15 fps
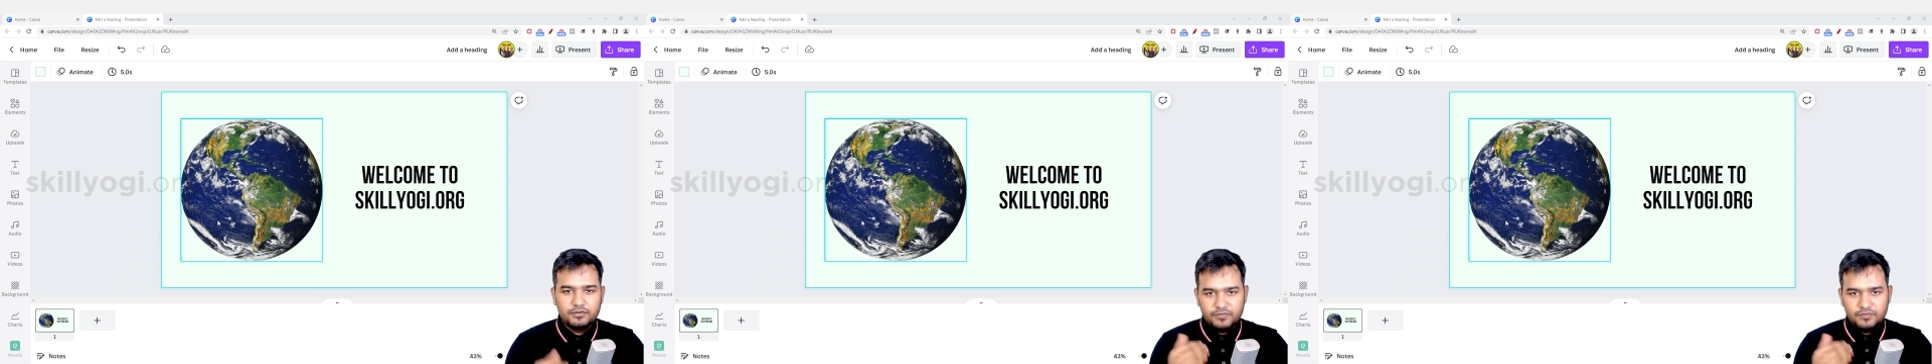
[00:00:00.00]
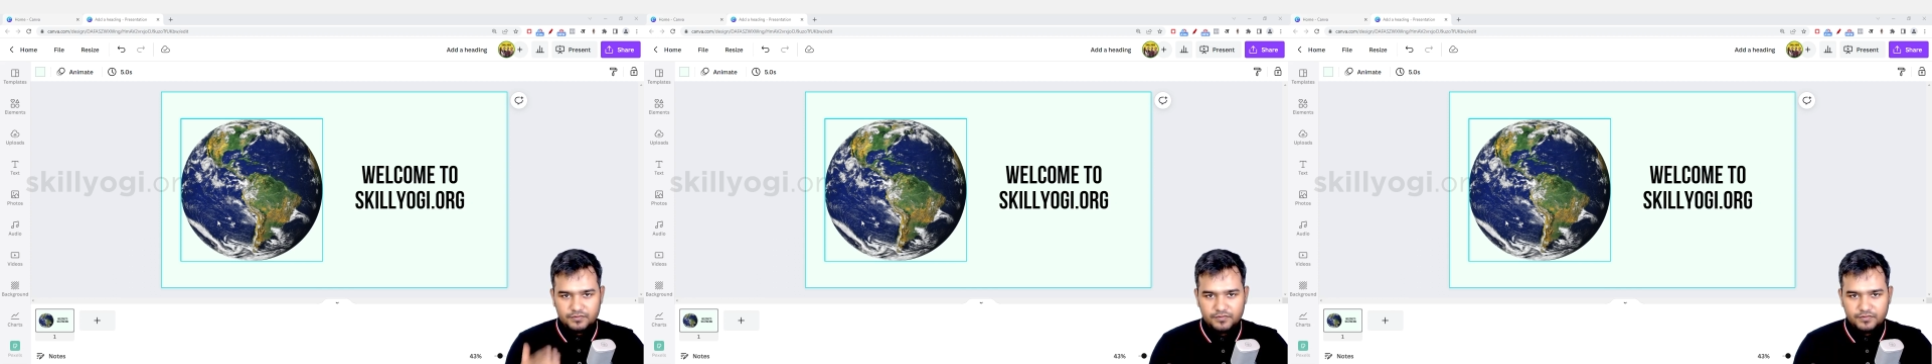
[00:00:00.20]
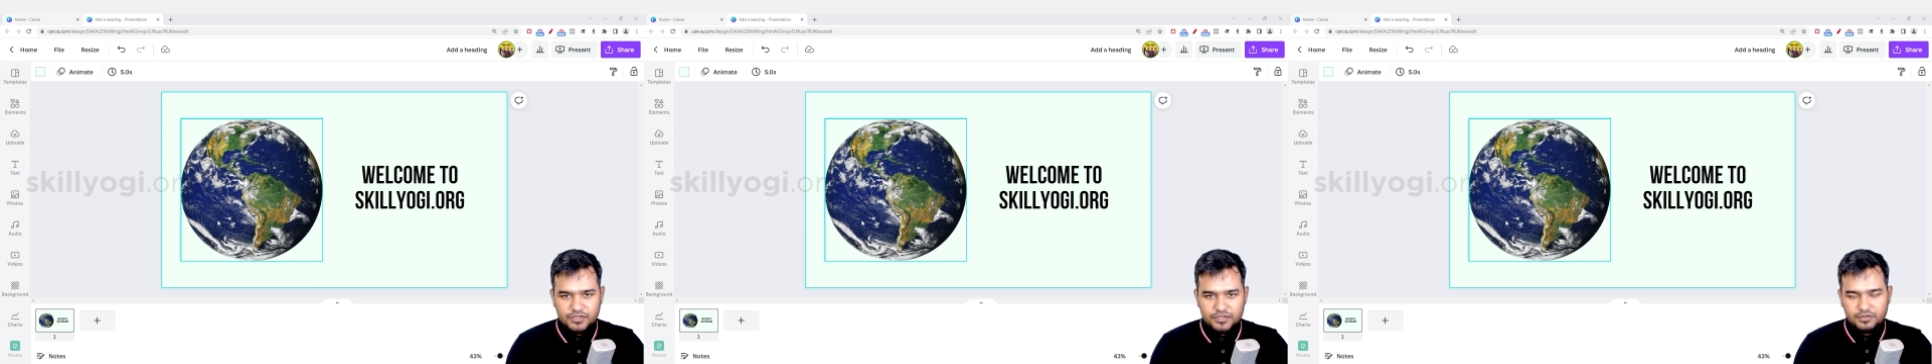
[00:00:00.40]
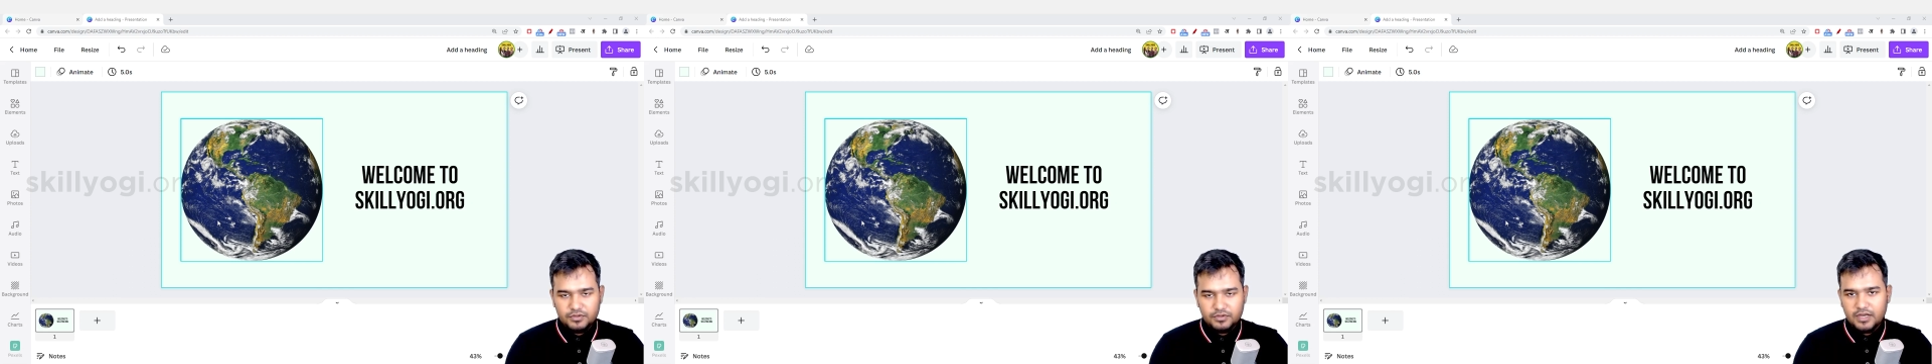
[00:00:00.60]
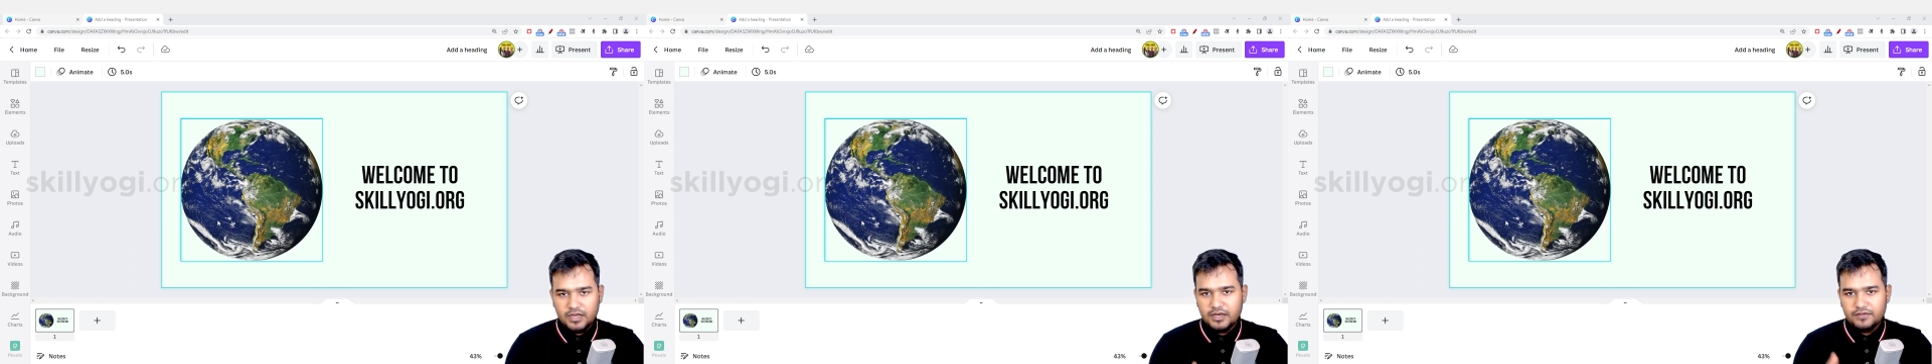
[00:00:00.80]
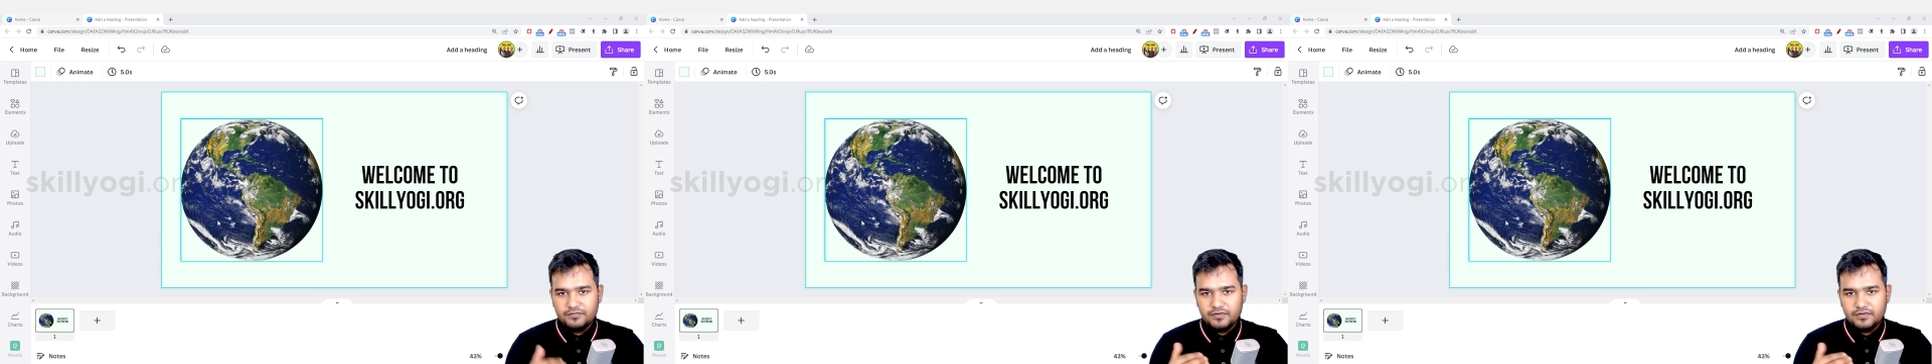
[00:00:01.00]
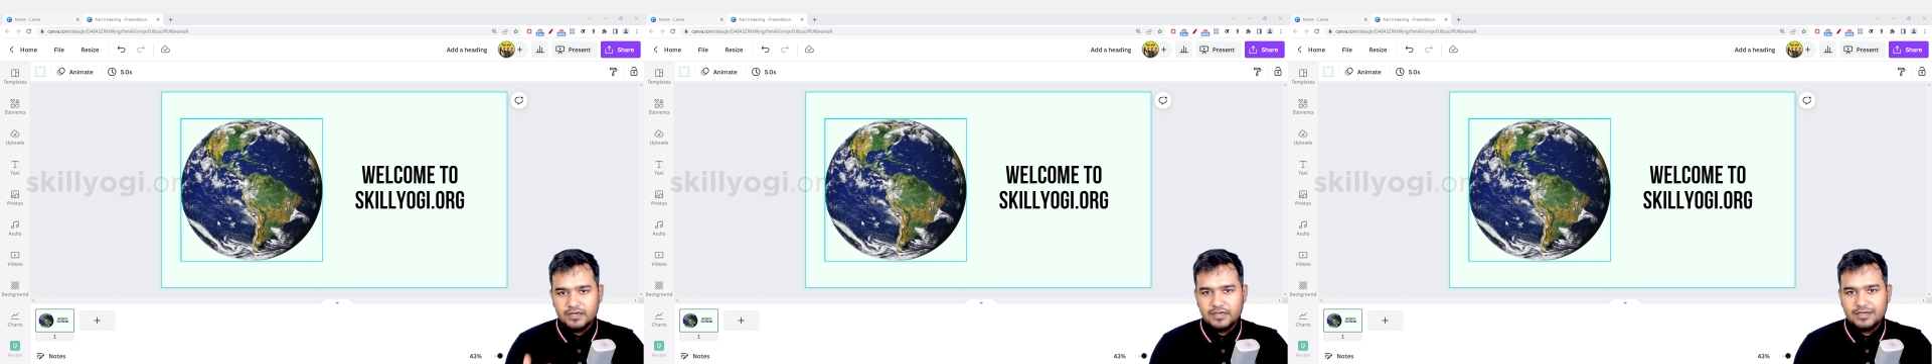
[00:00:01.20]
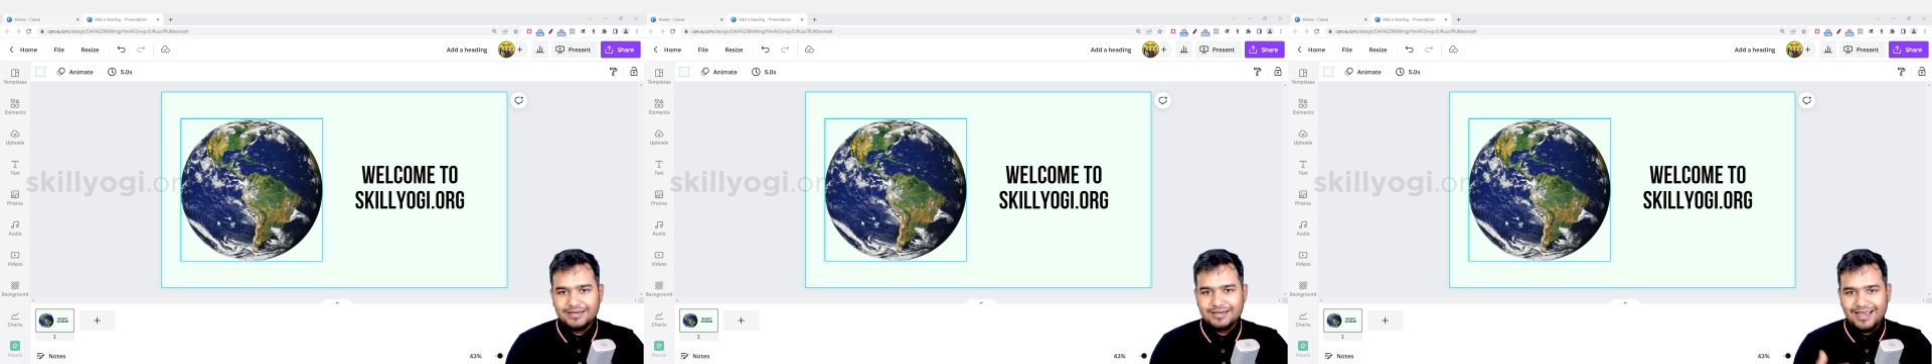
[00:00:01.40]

with which you can definitely